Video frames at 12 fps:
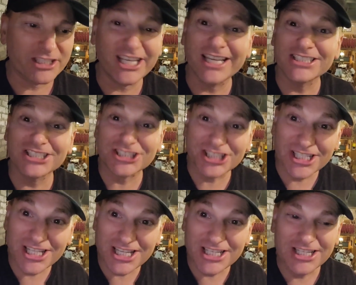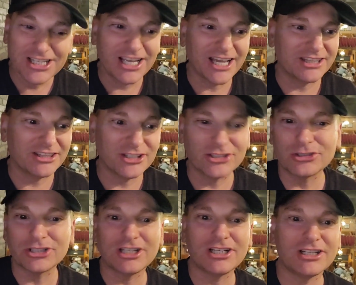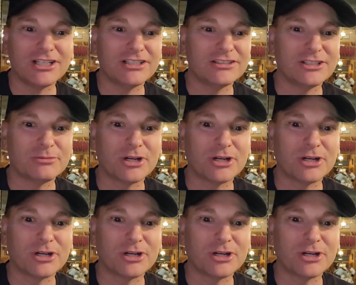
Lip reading: Kansas City at their